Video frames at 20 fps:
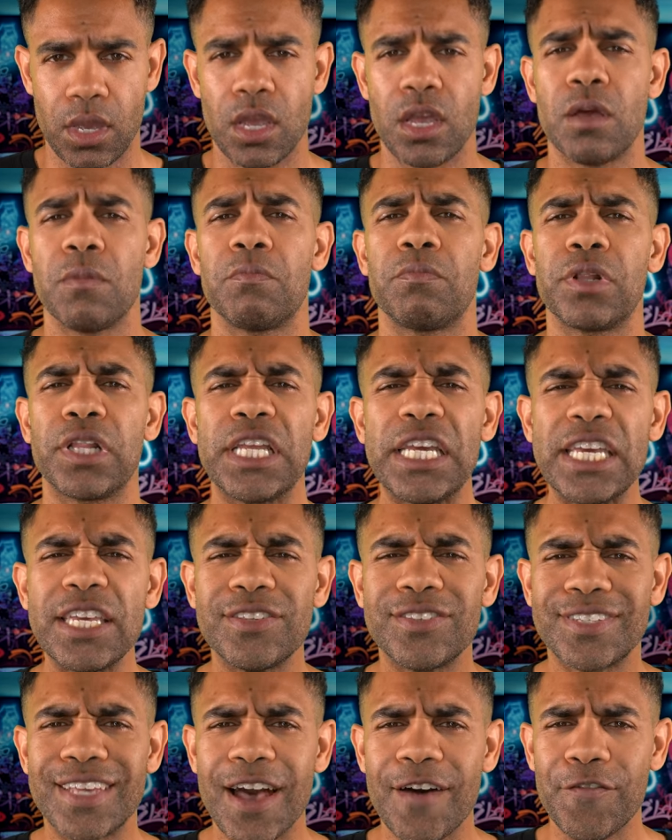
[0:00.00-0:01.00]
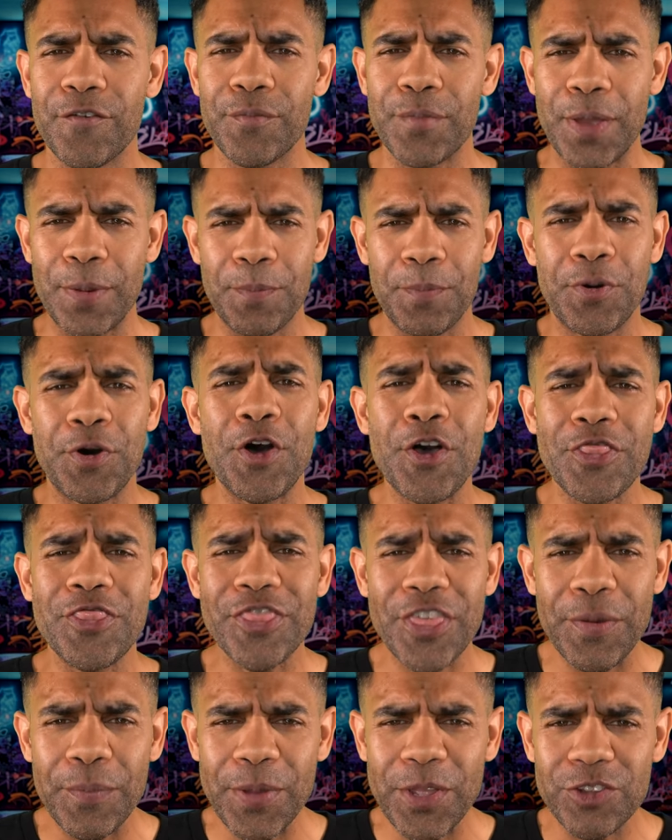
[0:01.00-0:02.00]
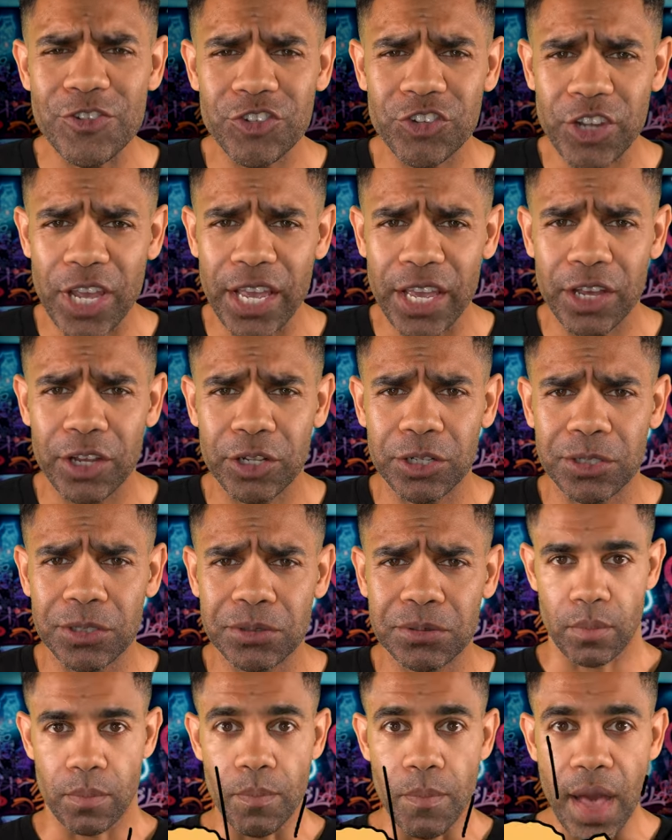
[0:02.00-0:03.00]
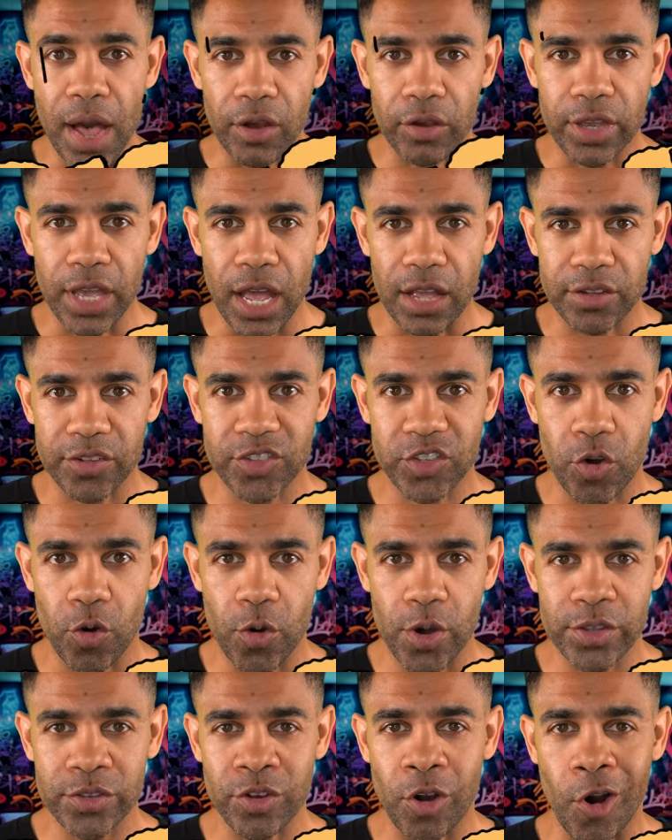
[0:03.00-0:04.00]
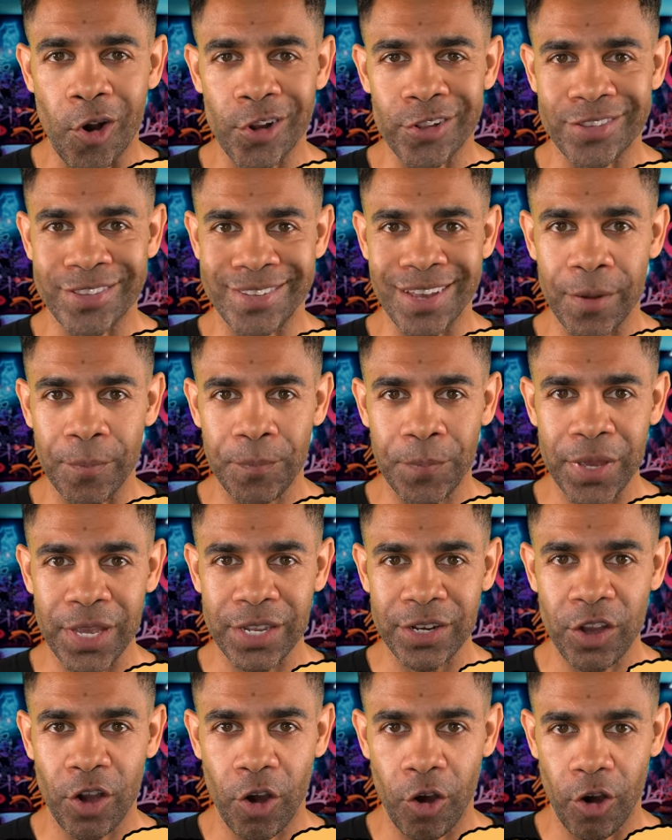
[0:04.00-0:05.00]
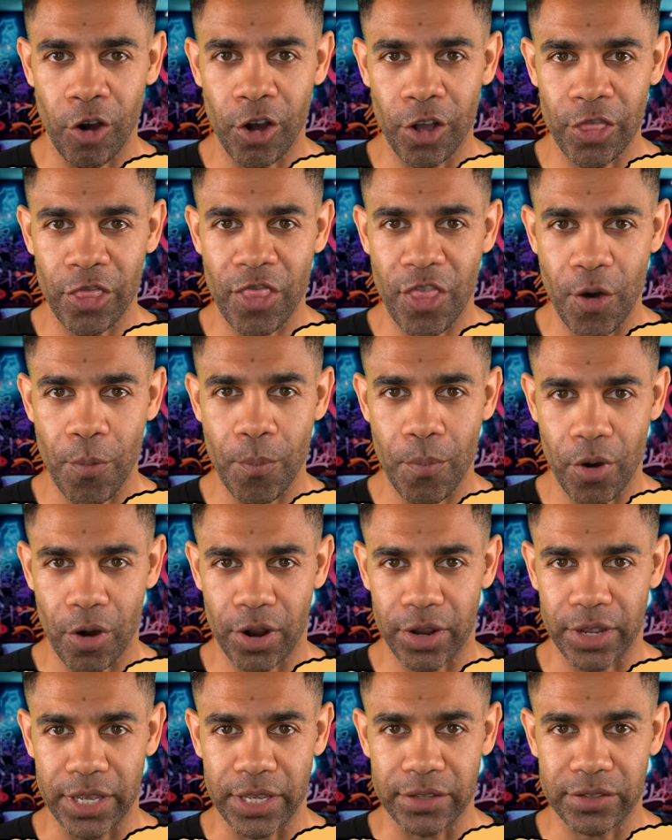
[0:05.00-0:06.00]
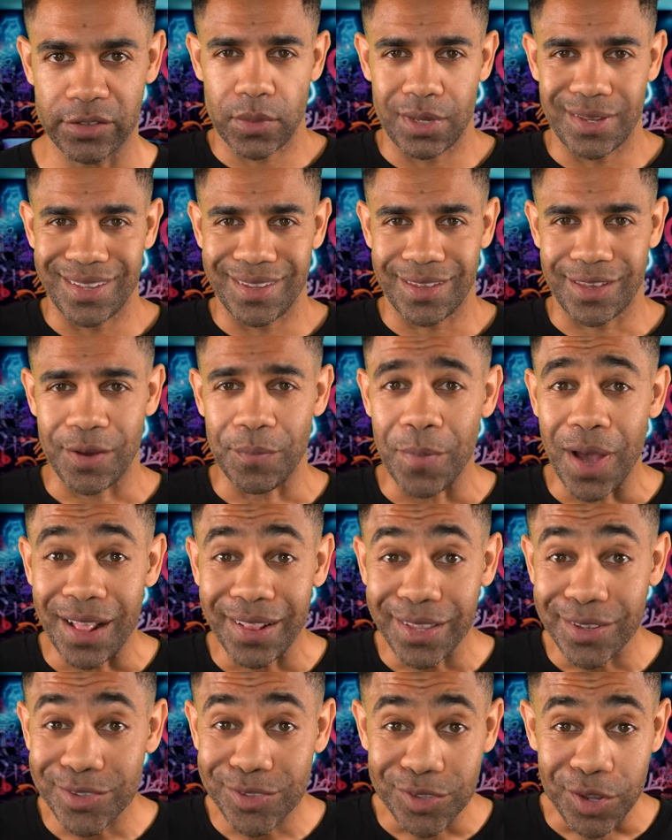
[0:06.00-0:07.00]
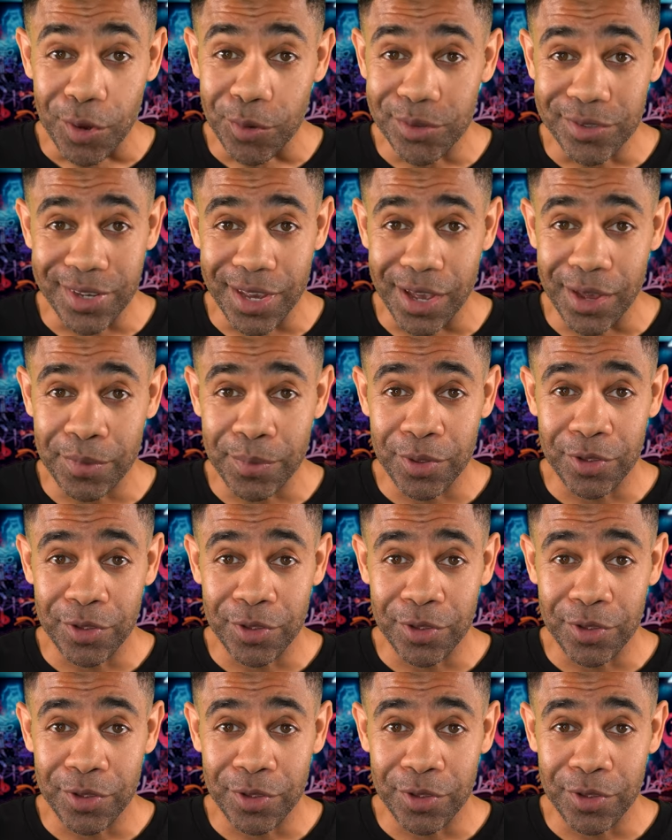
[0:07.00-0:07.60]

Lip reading: Please, government, put them in jail. Mt. Gox coins are dumping on the market. Kamala's so dumb,